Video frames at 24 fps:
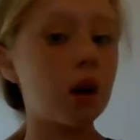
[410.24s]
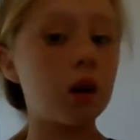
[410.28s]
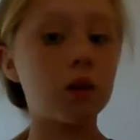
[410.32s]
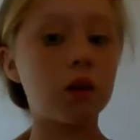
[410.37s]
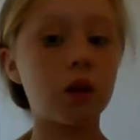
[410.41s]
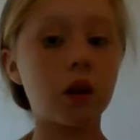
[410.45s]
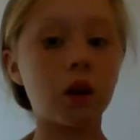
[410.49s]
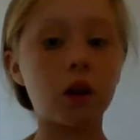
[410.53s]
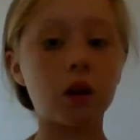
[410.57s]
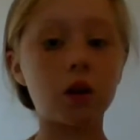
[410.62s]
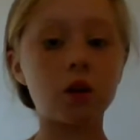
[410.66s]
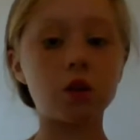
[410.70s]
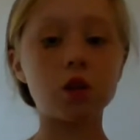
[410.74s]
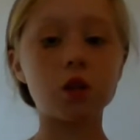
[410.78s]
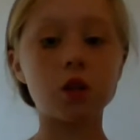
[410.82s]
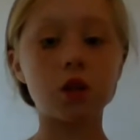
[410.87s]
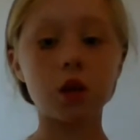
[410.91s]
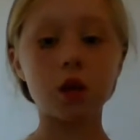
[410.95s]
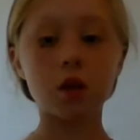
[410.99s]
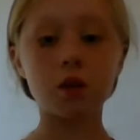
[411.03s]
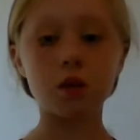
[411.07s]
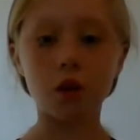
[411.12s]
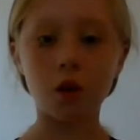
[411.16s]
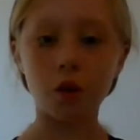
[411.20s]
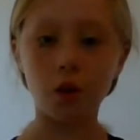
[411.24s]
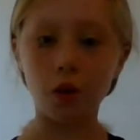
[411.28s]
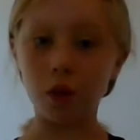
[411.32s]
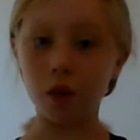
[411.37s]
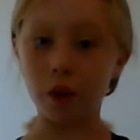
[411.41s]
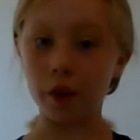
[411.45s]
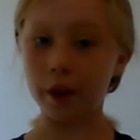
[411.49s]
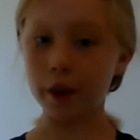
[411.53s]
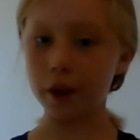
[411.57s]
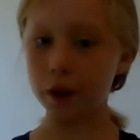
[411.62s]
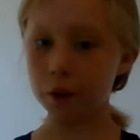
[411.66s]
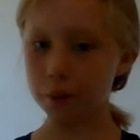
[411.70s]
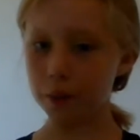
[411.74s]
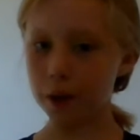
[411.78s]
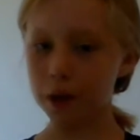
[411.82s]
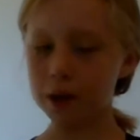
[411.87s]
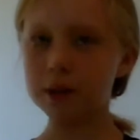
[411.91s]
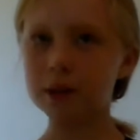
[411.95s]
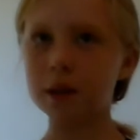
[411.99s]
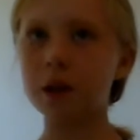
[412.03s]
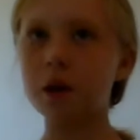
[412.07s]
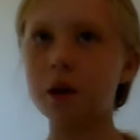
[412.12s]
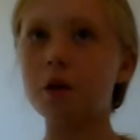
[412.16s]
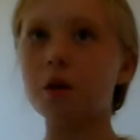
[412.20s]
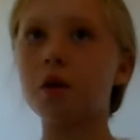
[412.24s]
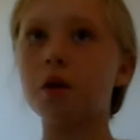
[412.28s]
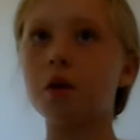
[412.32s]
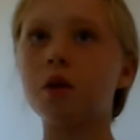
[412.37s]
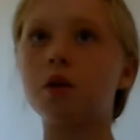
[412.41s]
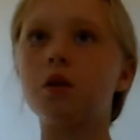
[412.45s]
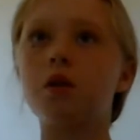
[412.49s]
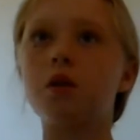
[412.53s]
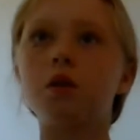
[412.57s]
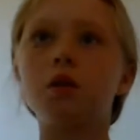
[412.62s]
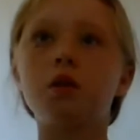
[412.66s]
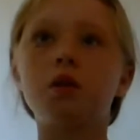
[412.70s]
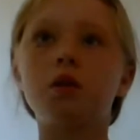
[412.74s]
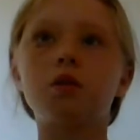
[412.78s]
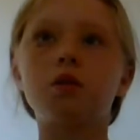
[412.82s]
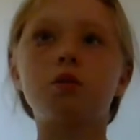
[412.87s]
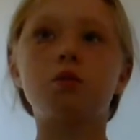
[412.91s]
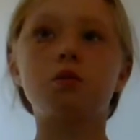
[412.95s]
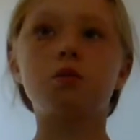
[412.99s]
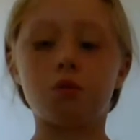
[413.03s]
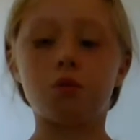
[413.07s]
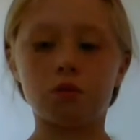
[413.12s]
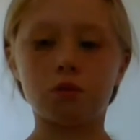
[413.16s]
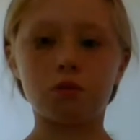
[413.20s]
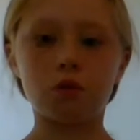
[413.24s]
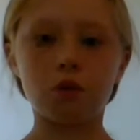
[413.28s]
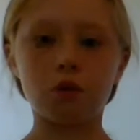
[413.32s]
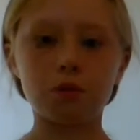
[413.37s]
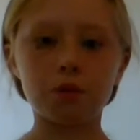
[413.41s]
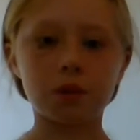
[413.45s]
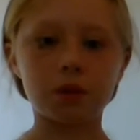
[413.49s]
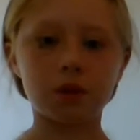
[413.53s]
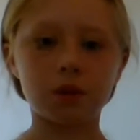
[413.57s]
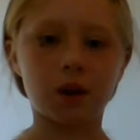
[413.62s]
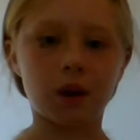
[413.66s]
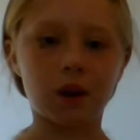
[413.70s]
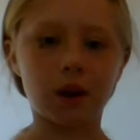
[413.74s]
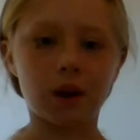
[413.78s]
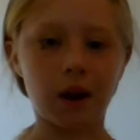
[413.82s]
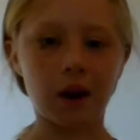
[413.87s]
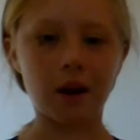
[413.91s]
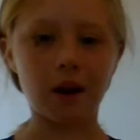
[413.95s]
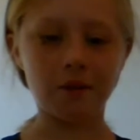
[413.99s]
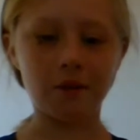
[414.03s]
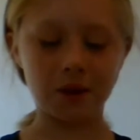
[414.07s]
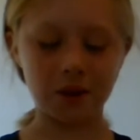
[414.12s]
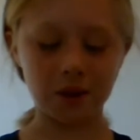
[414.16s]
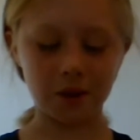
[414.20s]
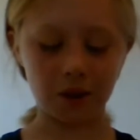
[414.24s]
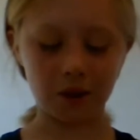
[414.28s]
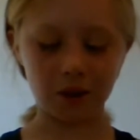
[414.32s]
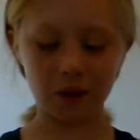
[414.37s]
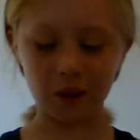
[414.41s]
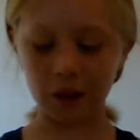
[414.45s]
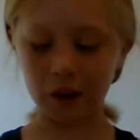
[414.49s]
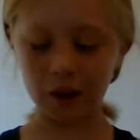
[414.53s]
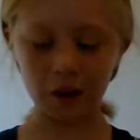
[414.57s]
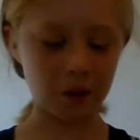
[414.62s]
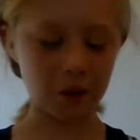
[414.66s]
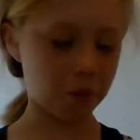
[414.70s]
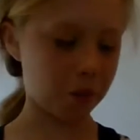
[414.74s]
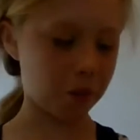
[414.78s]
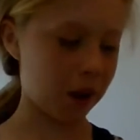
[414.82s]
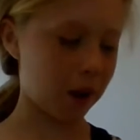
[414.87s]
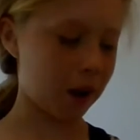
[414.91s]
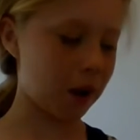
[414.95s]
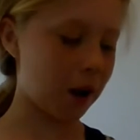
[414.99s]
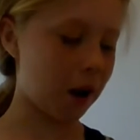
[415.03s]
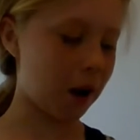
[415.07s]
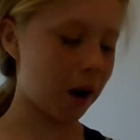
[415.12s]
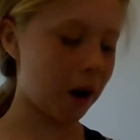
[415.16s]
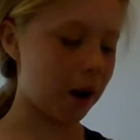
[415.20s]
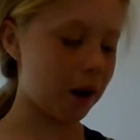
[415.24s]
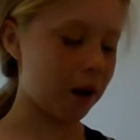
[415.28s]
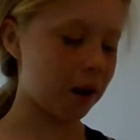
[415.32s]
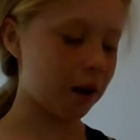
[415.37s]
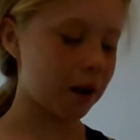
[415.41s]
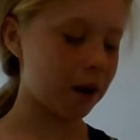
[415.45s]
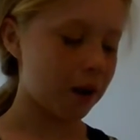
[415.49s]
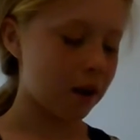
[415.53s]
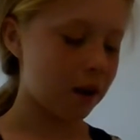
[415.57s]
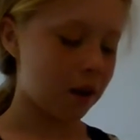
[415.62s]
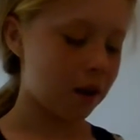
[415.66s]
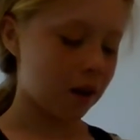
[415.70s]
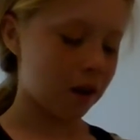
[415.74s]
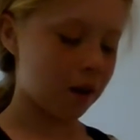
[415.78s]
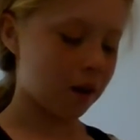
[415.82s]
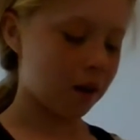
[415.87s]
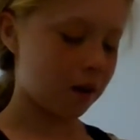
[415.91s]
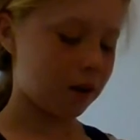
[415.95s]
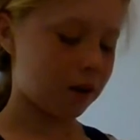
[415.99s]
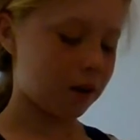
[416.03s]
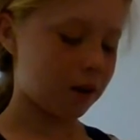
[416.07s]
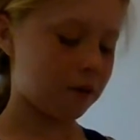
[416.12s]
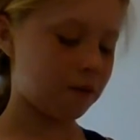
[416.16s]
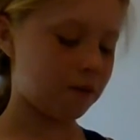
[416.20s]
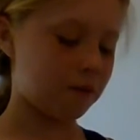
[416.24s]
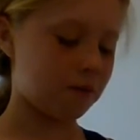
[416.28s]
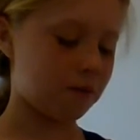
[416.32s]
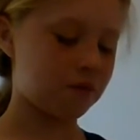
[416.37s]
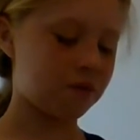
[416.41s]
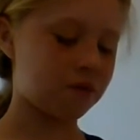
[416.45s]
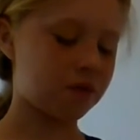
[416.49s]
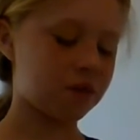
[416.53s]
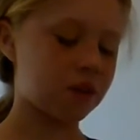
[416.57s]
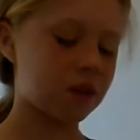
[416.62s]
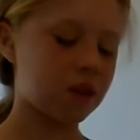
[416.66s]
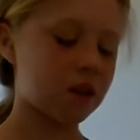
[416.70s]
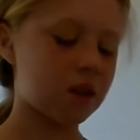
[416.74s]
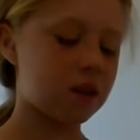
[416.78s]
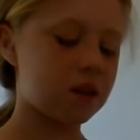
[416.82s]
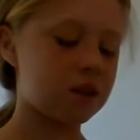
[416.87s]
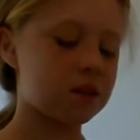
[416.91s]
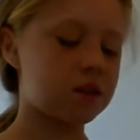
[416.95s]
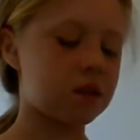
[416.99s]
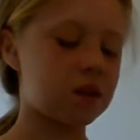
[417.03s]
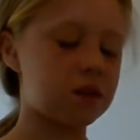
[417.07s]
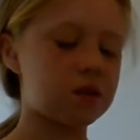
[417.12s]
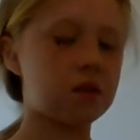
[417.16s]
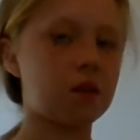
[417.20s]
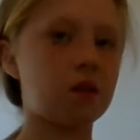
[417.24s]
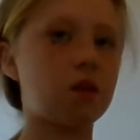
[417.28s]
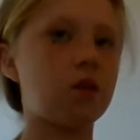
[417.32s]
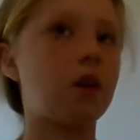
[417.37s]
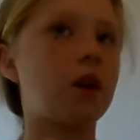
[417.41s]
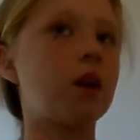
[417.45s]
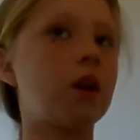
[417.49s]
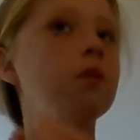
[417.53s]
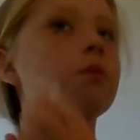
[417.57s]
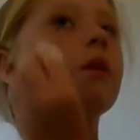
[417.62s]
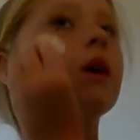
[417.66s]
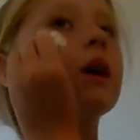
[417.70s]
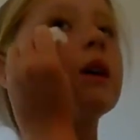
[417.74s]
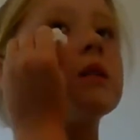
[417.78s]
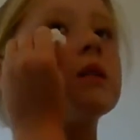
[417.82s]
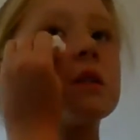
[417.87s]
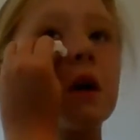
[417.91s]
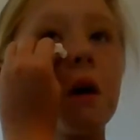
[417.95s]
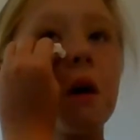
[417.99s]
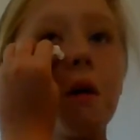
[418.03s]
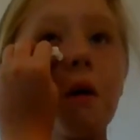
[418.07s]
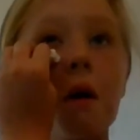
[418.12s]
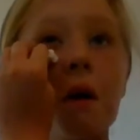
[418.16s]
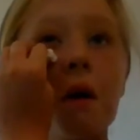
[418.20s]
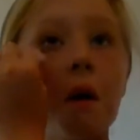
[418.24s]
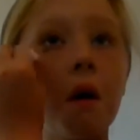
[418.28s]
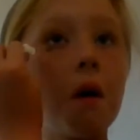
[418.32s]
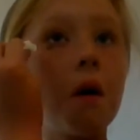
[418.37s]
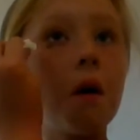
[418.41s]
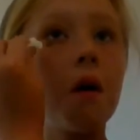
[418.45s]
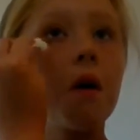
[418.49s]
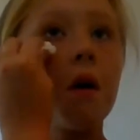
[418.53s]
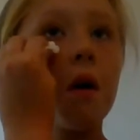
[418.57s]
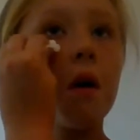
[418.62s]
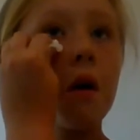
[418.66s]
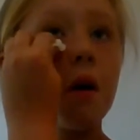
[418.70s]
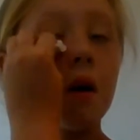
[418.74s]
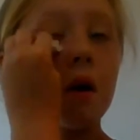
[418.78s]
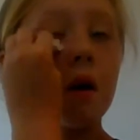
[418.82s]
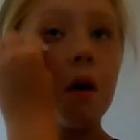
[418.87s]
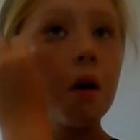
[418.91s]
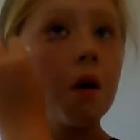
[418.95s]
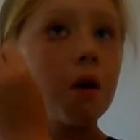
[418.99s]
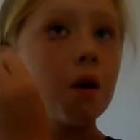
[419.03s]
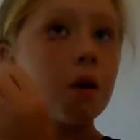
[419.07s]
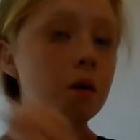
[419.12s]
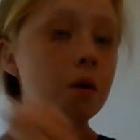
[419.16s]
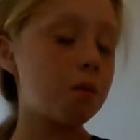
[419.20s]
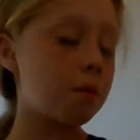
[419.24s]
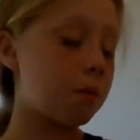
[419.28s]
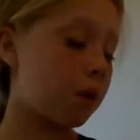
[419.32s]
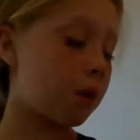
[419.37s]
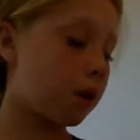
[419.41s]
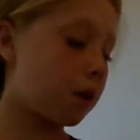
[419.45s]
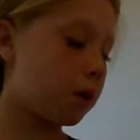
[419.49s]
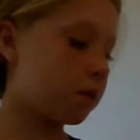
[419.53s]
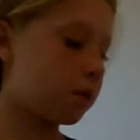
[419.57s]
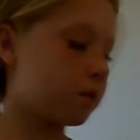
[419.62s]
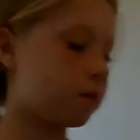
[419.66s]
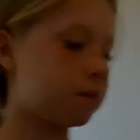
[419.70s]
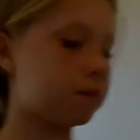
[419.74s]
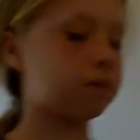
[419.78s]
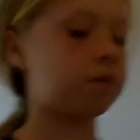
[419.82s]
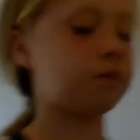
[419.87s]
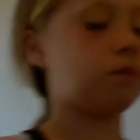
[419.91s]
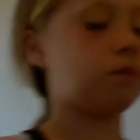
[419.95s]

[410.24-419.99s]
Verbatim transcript: And it actually stays on like mascara. Whoops, I have a dark thing on my eye. Um, stays on like mascara. But,